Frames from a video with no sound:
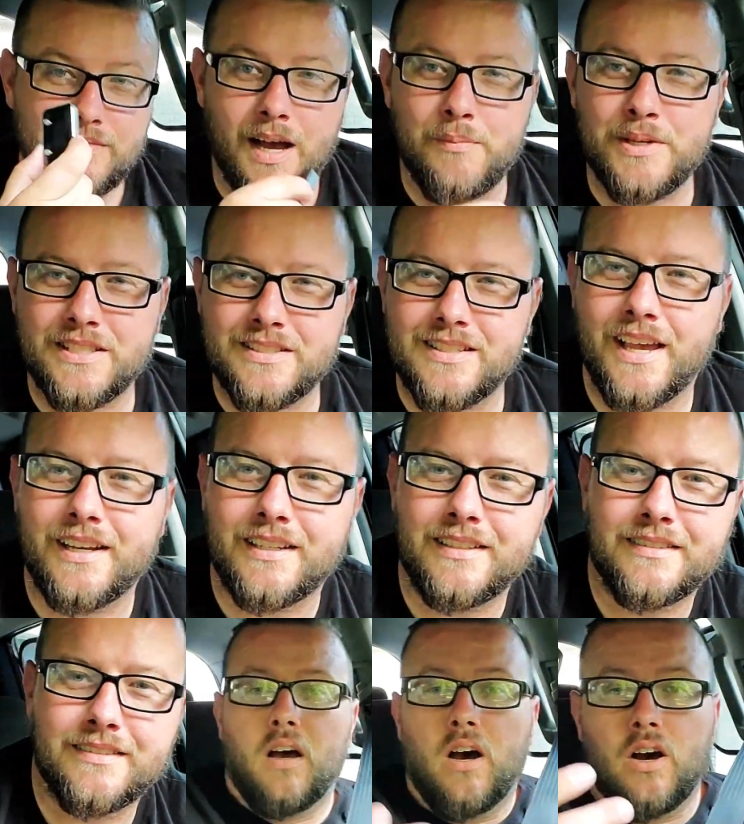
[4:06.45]
I'm
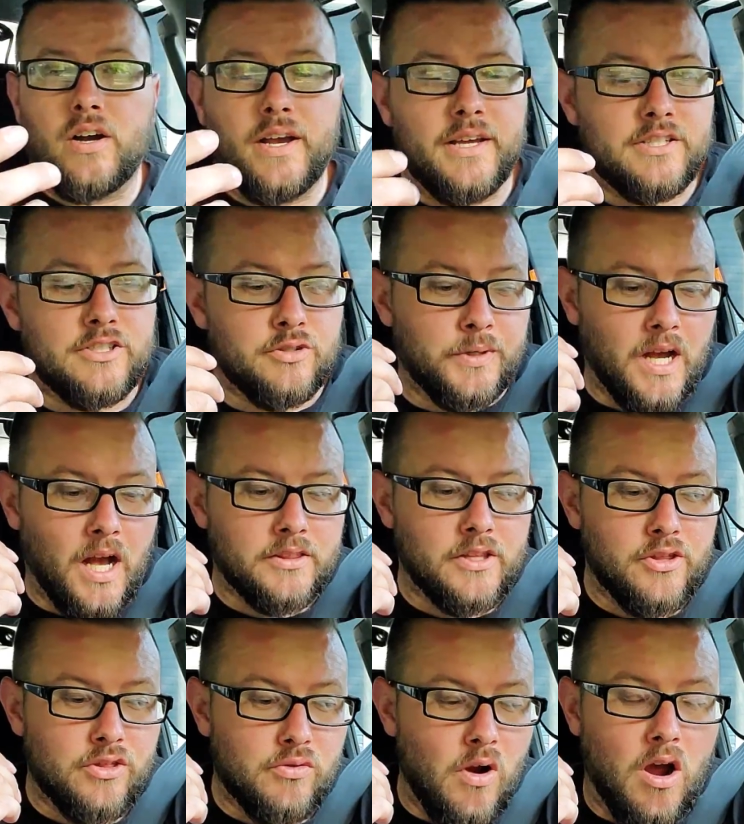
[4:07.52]
excited. Okay, so we got
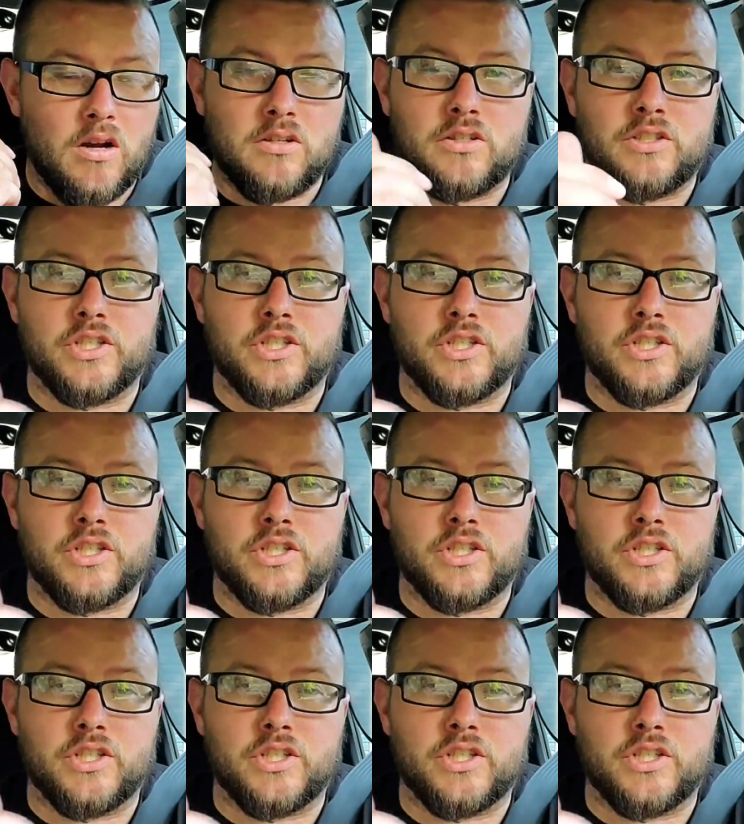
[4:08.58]
the throttle